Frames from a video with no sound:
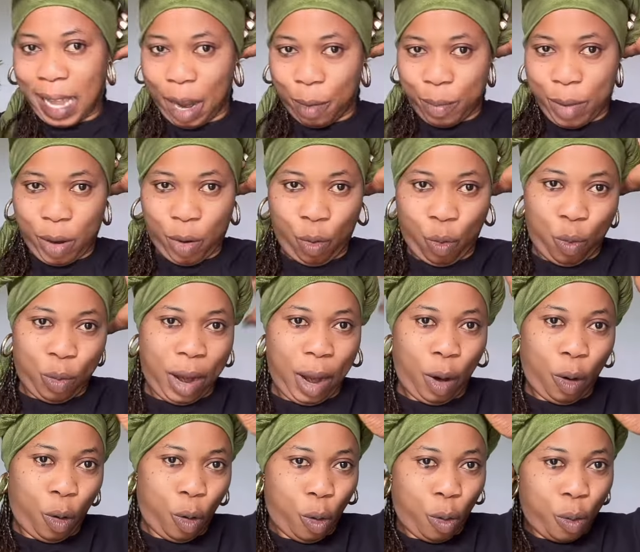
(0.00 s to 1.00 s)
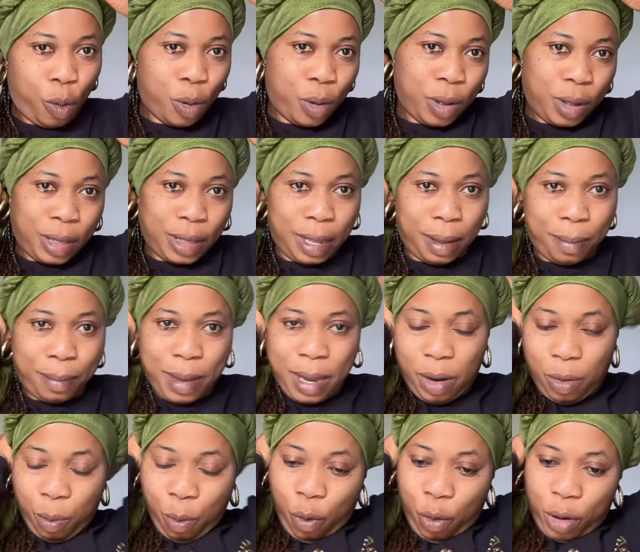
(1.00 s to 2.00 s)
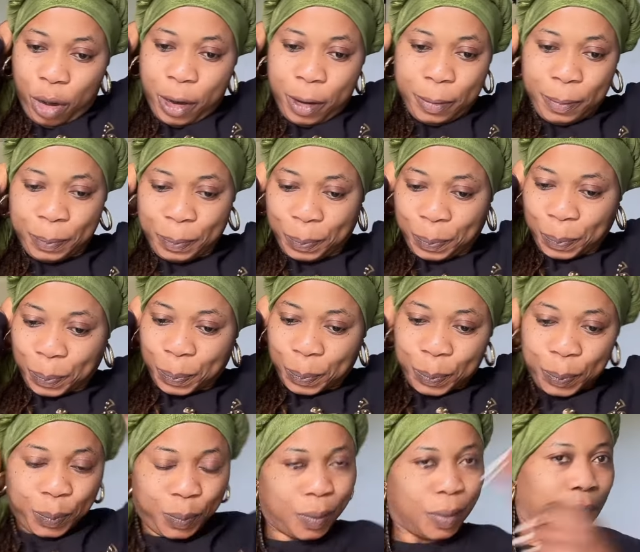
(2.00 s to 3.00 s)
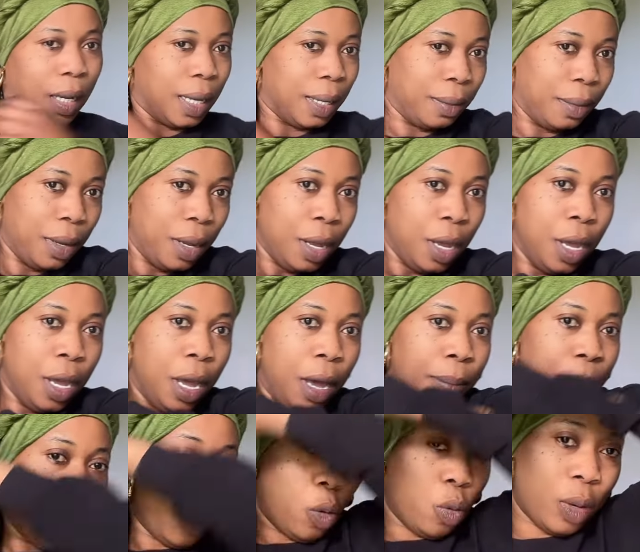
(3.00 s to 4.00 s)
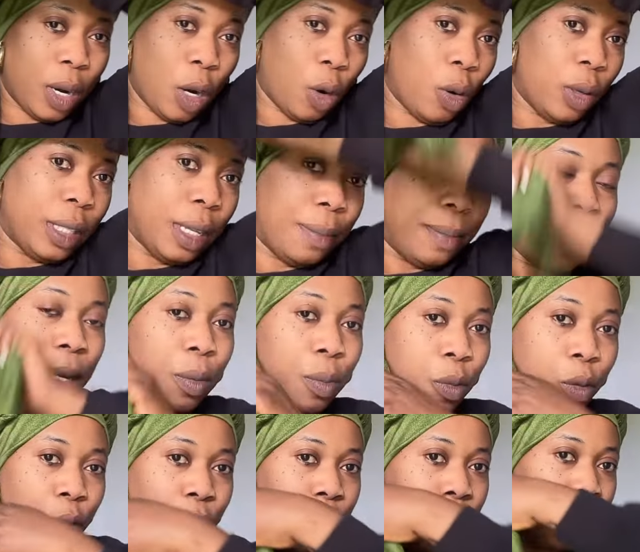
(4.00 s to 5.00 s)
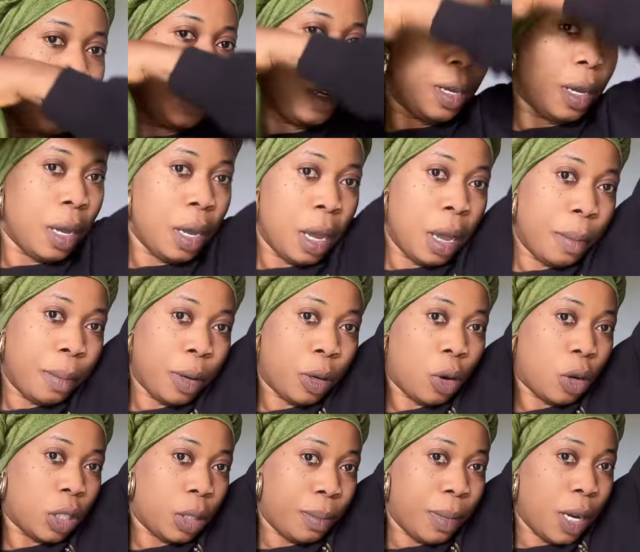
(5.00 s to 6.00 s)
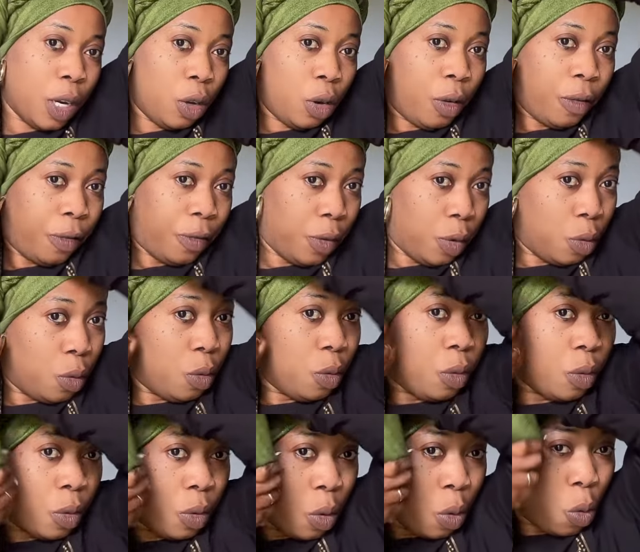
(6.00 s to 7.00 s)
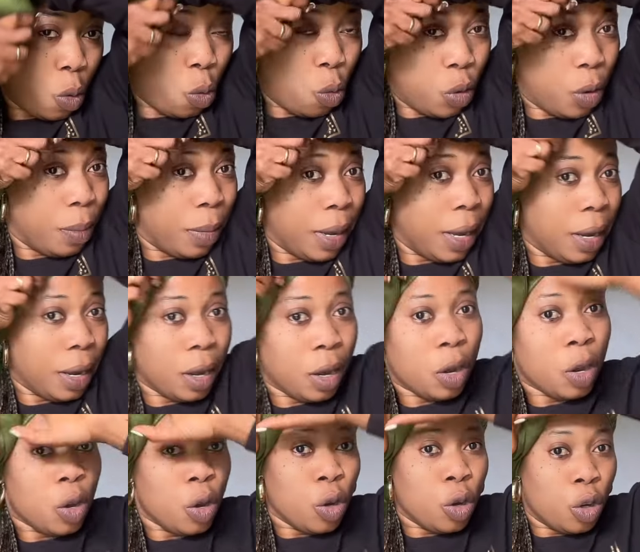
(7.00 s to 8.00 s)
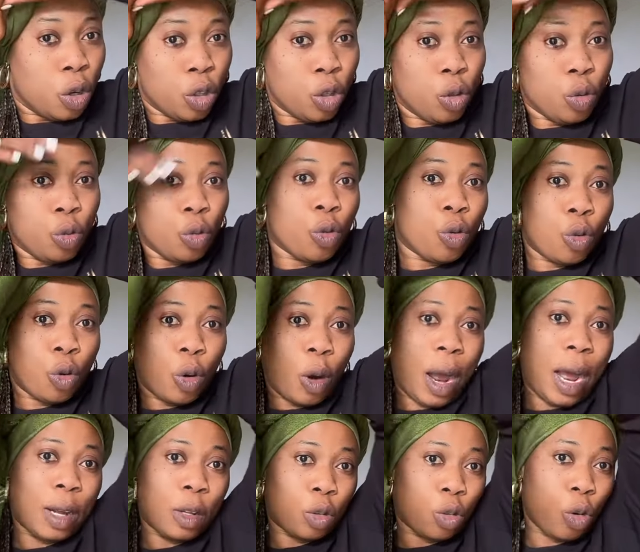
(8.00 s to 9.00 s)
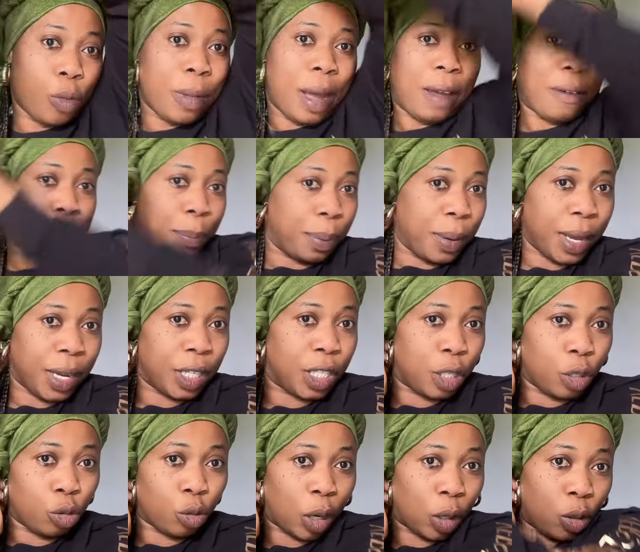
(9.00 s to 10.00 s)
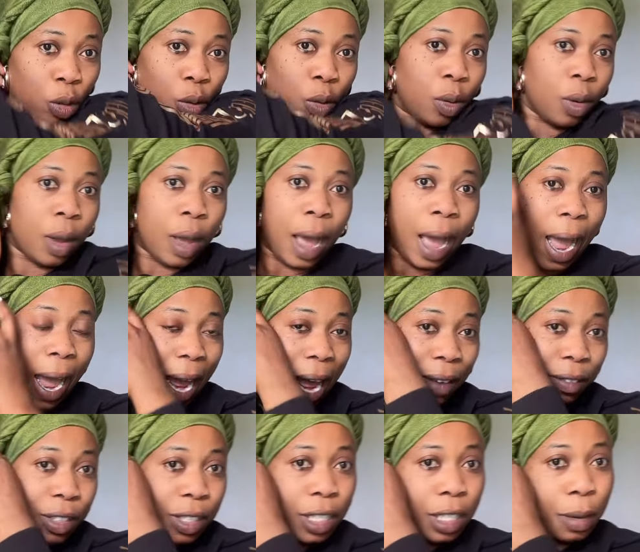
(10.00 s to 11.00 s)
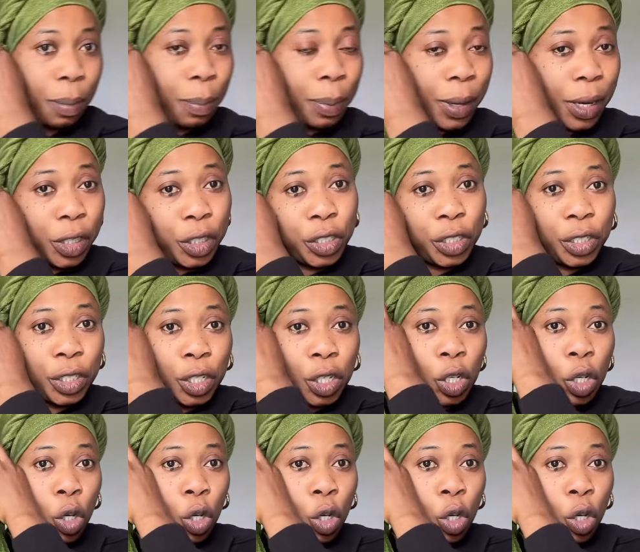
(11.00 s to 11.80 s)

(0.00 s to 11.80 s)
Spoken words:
Make una come, they make money. Make una come, they make money. Because many of you women, you go to my page. You know, I have 3 pages.